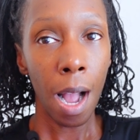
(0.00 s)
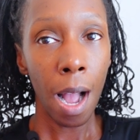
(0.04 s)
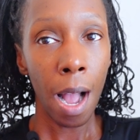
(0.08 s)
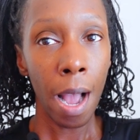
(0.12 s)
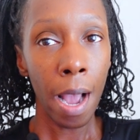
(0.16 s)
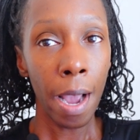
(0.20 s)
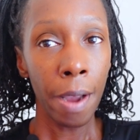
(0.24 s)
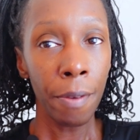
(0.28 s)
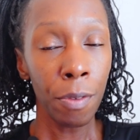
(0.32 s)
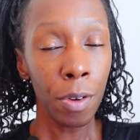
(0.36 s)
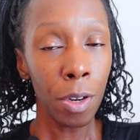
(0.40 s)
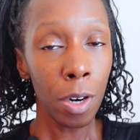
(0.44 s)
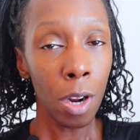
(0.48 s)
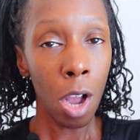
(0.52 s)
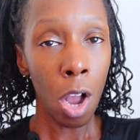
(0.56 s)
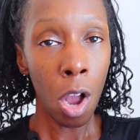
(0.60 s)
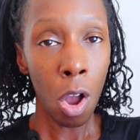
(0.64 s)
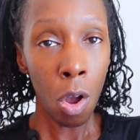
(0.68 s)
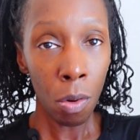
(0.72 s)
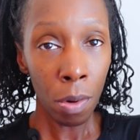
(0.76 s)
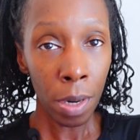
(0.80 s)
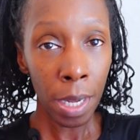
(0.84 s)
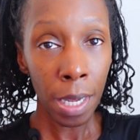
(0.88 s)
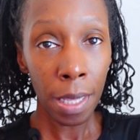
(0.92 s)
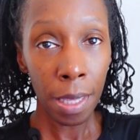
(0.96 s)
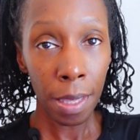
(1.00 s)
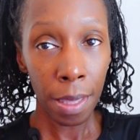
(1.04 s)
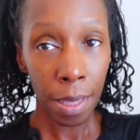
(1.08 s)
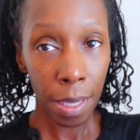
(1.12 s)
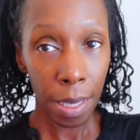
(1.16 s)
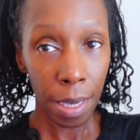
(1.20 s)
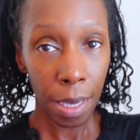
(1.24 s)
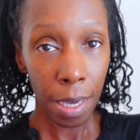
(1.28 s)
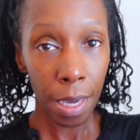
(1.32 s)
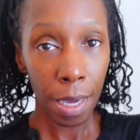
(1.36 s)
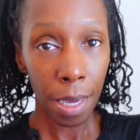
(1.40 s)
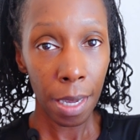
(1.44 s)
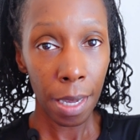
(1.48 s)
I would only
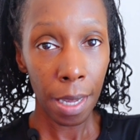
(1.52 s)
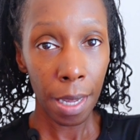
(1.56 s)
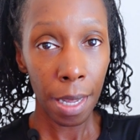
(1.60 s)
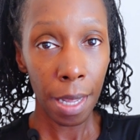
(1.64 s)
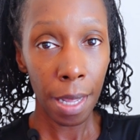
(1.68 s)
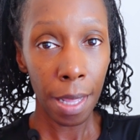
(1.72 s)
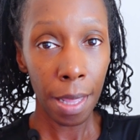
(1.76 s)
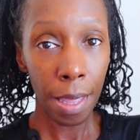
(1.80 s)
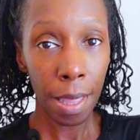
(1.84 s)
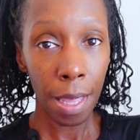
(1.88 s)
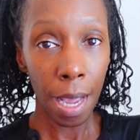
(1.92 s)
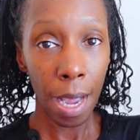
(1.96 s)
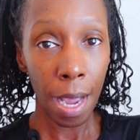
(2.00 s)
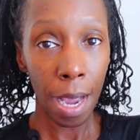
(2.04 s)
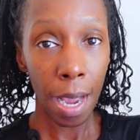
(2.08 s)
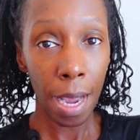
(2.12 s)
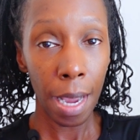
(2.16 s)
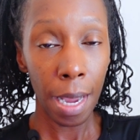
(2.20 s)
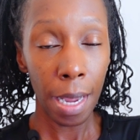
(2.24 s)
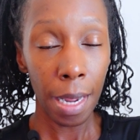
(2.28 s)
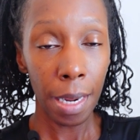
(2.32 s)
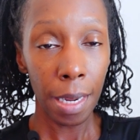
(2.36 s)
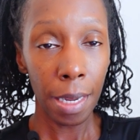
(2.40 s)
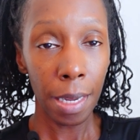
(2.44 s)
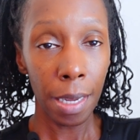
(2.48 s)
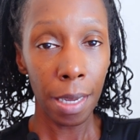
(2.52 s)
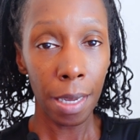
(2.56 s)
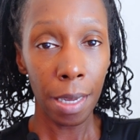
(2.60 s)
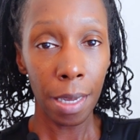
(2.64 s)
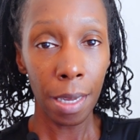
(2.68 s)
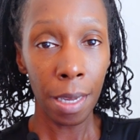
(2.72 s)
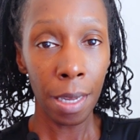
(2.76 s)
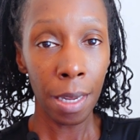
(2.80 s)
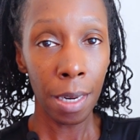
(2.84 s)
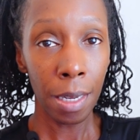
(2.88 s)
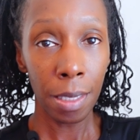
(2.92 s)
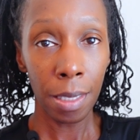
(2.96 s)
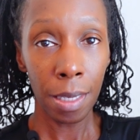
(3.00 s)
think that
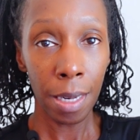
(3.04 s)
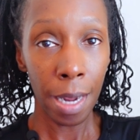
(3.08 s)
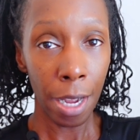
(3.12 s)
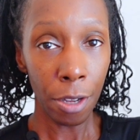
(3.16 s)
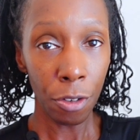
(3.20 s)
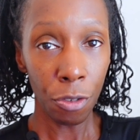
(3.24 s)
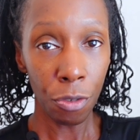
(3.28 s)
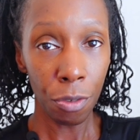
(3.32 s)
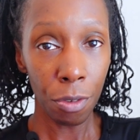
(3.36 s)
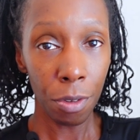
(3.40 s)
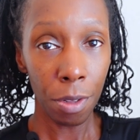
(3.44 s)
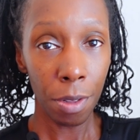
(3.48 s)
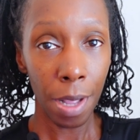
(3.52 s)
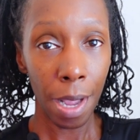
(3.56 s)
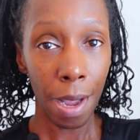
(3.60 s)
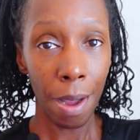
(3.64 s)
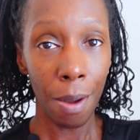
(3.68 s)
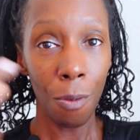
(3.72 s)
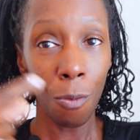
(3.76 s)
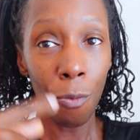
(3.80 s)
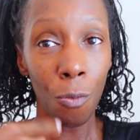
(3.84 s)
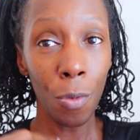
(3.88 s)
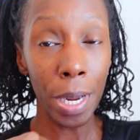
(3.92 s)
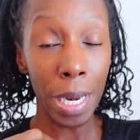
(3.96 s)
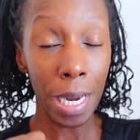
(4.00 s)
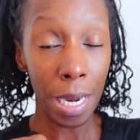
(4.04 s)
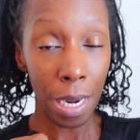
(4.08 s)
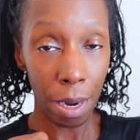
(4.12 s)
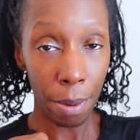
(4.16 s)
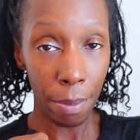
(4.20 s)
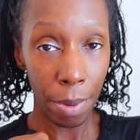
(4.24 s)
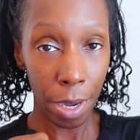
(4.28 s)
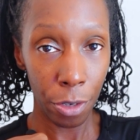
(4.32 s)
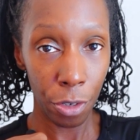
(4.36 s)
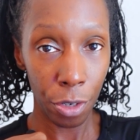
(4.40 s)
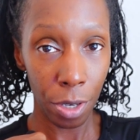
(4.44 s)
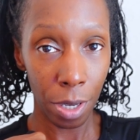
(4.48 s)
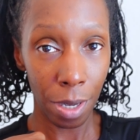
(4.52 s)
it is natural that we need a
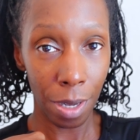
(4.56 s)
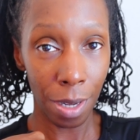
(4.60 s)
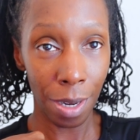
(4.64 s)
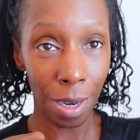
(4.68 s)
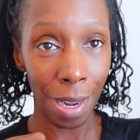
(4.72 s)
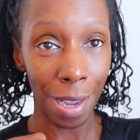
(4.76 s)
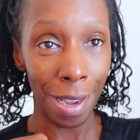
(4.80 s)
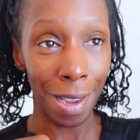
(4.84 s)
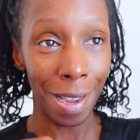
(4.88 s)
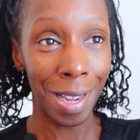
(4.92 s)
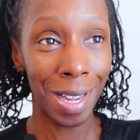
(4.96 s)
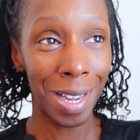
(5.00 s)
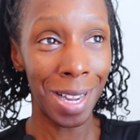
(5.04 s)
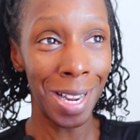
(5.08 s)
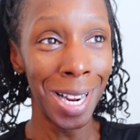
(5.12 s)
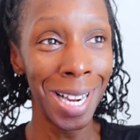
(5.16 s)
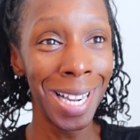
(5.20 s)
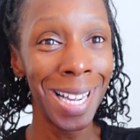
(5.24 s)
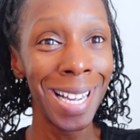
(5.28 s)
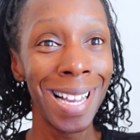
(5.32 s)
budget. Like,